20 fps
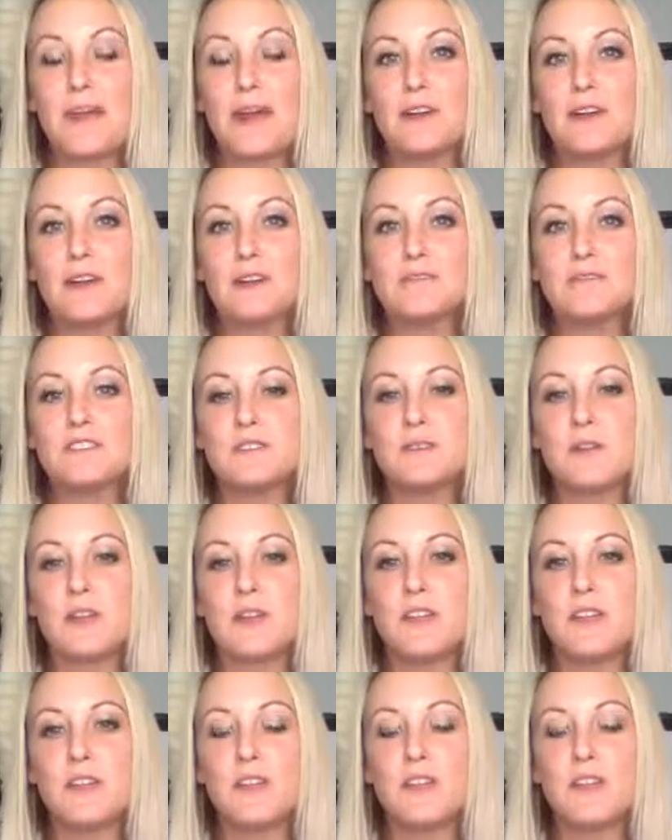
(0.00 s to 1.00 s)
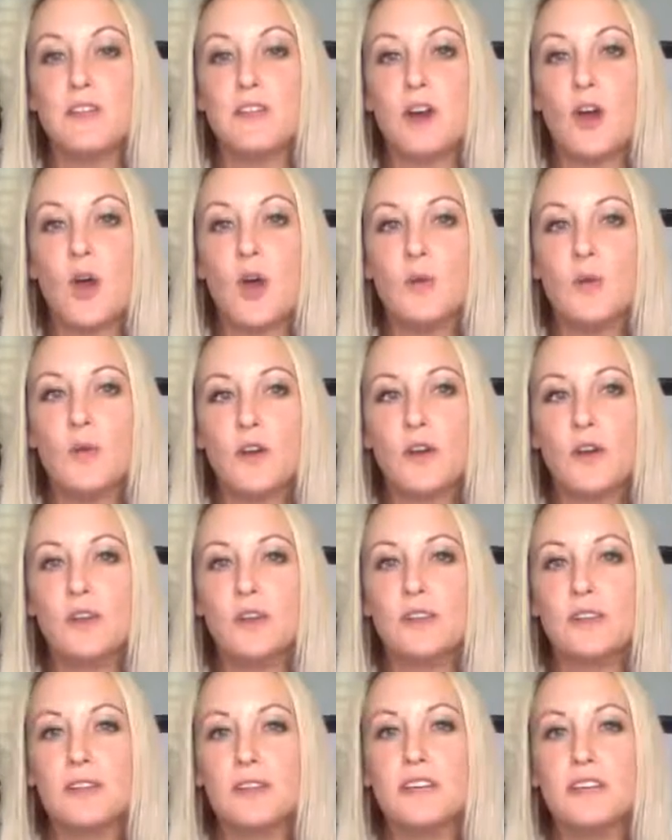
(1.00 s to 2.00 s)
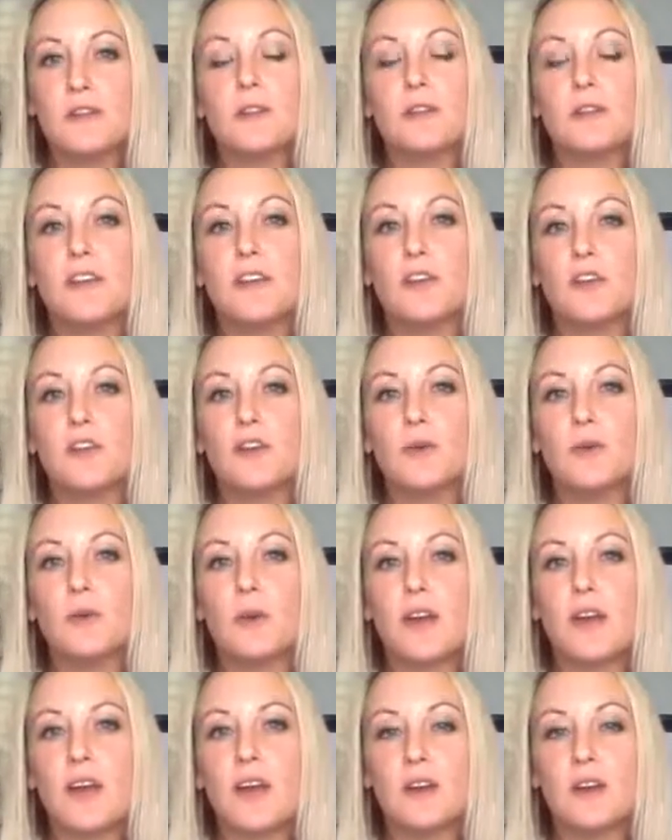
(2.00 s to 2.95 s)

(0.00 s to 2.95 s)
background story. The owner literally knew